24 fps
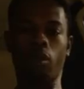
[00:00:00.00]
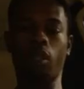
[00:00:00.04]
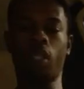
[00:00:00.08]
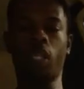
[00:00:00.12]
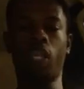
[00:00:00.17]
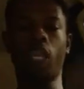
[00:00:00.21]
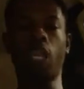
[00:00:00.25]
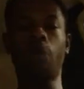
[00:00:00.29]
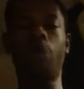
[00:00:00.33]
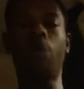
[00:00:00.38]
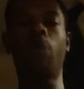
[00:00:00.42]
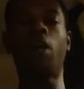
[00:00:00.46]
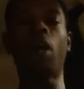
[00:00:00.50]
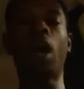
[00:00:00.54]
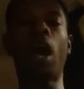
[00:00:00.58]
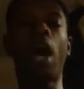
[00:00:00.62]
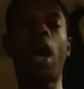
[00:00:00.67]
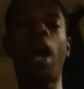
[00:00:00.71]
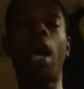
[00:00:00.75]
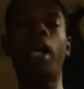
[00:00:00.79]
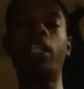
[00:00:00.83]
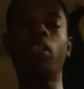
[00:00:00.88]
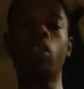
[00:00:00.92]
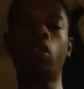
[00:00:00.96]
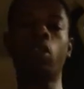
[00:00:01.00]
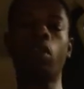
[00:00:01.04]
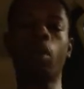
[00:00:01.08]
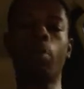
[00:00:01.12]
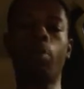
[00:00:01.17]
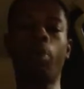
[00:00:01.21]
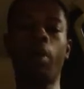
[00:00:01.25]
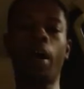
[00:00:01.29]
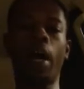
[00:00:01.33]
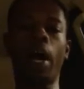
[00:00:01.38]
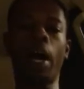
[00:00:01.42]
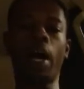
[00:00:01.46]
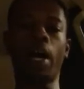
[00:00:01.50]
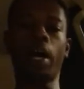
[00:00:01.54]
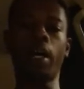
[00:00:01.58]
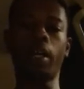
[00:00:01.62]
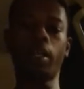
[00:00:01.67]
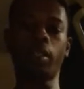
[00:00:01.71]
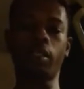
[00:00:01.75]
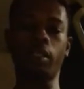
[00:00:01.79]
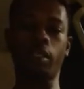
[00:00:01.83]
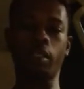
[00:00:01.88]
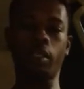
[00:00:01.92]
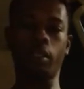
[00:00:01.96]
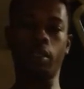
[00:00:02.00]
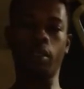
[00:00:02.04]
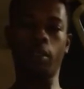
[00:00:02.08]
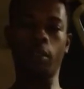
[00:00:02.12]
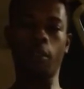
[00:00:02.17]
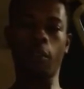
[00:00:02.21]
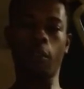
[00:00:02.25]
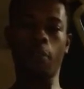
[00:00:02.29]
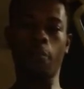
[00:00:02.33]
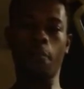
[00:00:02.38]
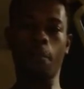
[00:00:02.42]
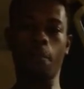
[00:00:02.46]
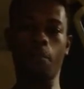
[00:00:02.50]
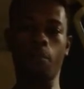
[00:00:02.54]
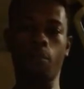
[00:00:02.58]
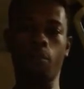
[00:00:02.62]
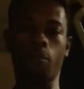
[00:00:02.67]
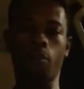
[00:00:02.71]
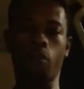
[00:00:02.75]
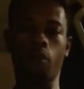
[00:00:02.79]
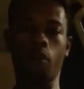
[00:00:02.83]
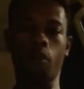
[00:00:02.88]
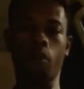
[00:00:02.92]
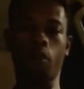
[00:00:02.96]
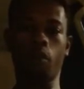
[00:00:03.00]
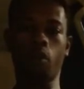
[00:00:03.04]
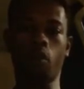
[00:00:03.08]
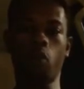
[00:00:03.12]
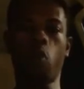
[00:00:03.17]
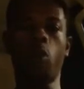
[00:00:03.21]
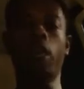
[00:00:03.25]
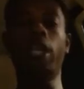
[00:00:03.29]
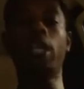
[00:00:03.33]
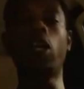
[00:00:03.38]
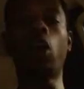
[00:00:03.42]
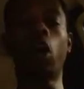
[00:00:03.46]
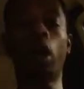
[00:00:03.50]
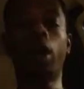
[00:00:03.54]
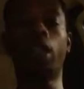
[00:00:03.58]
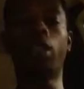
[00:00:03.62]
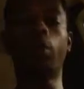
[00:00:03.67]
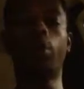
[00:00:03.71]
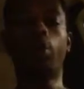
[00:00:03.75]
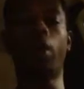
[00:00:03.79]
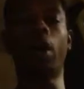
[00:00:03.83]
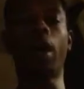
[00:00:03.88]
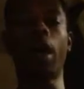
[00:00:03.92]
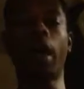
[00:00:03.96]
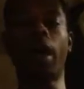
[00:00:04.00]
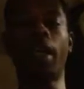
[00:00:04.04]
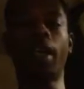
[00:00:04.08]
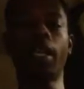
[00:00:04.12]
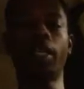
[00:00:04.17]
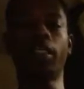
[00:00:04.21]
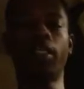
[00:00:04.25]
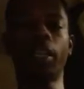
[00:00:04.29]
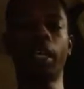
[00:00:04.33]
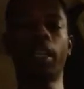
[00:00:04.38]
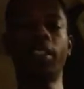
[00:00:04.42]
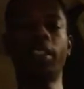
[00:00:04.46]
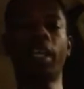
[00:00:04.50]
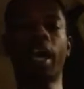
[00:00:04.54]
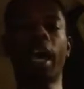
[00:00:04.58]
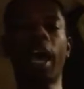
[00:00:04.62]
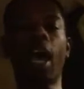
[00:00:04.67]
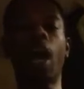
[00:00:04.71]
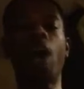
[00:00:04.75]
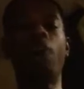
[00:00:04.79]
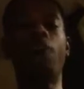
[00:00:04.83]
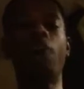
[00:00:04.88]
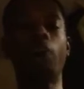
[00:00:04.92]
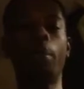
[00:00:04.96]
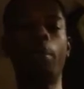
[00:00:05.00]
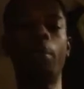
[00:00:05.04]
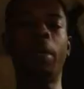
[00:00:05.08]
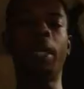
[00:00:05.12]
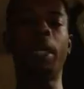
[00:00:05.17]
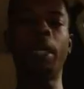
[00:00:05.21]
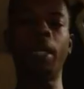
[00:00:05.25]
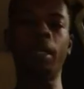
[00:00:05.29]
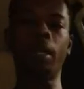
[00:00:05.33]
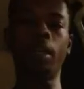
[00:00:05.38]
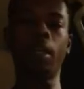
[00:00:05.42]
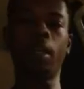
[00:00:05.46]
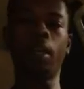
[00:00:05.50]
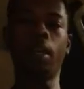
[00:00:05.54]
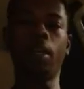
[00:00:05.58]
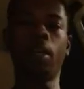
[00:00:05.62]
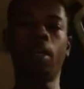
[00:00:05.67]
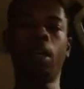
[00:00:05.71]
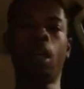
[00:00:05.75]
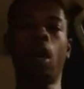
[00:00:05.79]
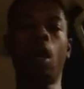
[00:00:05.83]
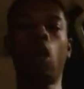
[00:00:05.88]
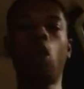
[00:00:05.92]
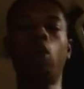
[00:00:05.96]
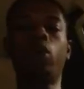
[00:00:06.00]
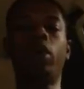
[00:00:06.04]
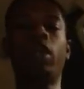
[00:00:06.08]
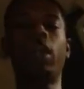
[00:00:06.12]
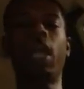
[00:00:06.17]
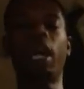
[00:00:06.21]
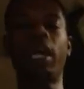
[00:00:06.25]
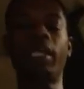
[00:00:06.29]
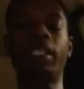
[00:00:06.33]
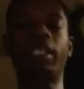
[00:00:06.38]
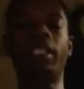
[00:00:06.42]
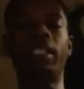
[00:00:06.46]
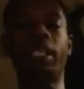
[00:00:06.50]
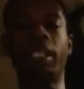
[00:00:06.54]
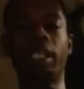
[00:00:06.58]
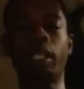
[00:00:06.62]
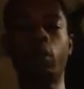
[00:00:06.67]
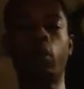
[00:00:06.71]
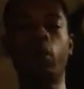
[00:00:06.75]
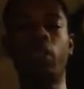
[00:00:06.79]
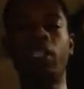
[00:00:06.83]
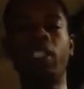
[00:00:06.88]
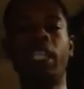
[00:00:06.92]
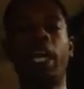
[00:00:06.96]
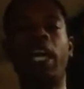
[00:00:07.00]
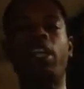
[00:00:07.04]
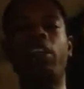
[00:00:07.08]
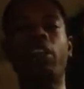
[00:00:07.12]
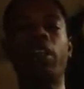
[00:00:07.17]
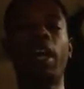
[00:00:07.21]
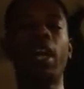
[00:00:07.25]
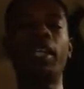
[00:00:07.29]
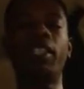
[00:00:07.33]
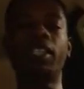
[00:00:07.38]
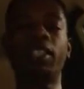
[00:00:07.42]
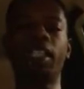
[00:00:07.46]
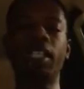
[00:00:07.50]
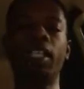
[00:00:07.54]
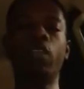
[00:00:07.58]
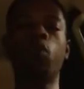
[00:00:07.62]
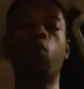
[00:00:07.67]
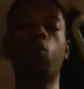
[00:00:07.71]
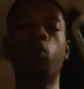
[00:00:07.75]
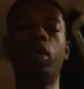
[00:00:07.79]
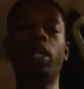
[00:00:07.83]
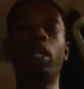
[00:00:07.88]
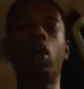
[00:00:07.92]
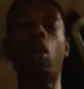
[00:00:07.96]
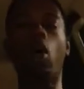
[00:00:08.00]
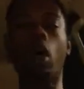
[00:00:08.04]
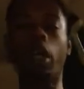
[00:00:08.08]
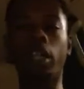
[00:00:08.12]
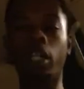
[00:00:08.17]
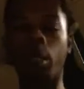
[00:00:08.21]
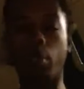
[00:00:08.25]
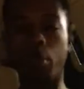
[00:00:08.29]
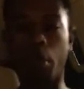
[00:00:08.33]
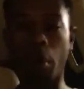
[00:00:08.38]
Keep your eyes on the prize. We are the prize. As an alpha man holding our seed, retaining our seed, we are the